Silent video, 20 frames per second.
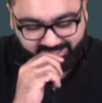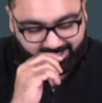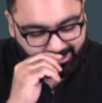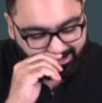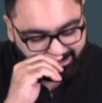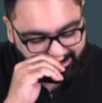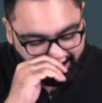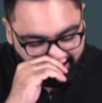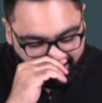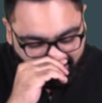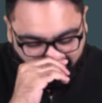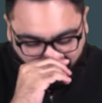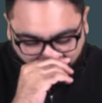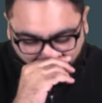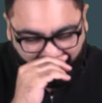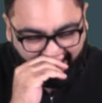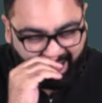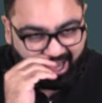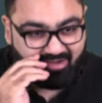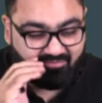cells
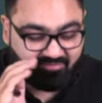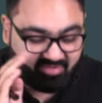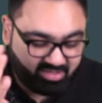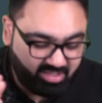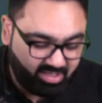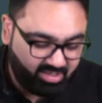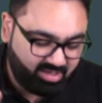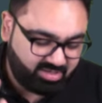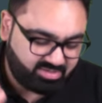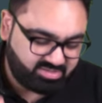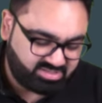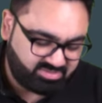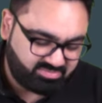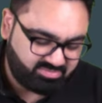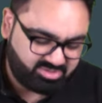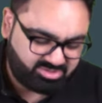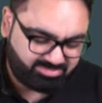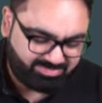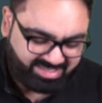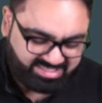die within a
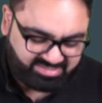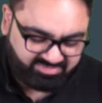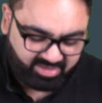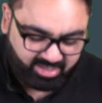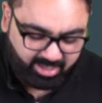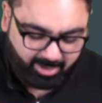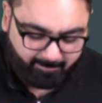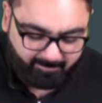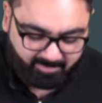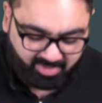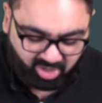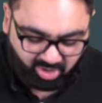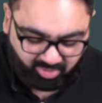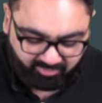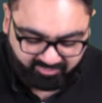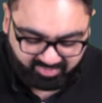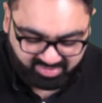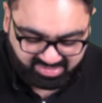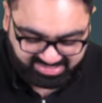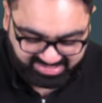specific number
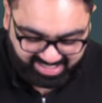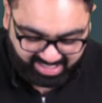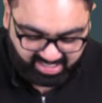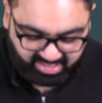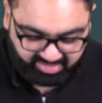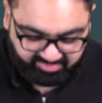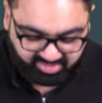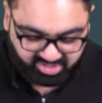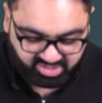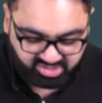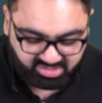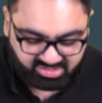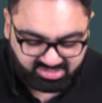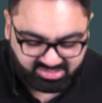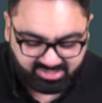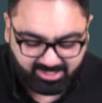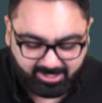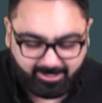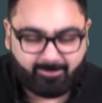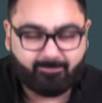of cell
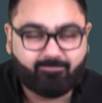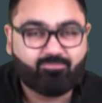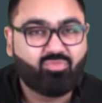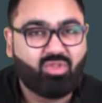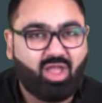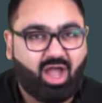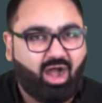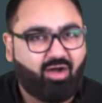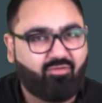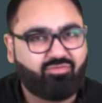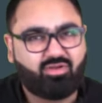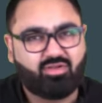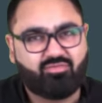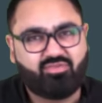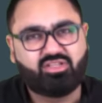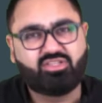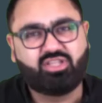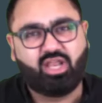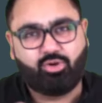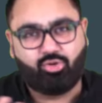divisions after
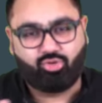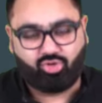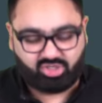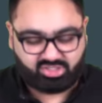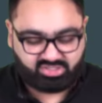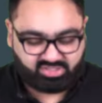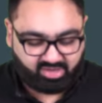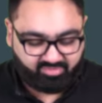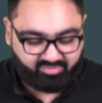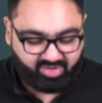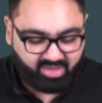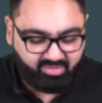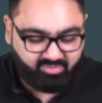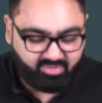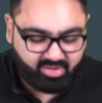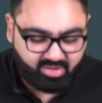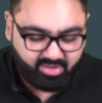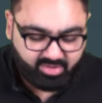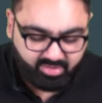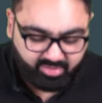which they do not
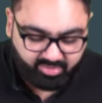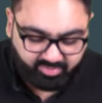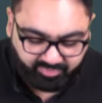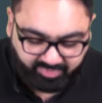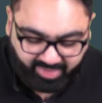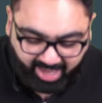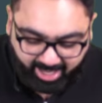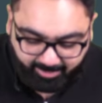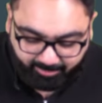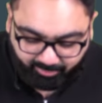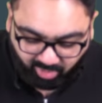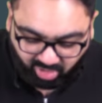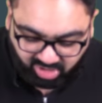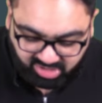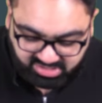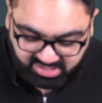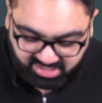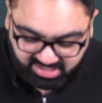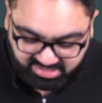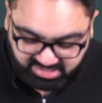survive that
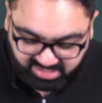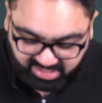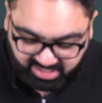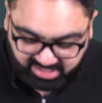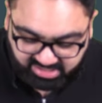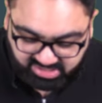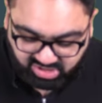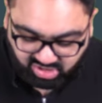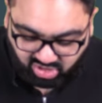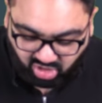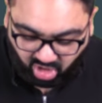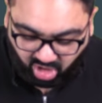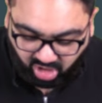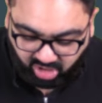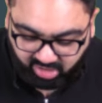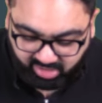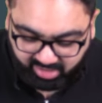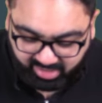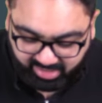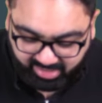process is
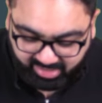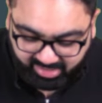called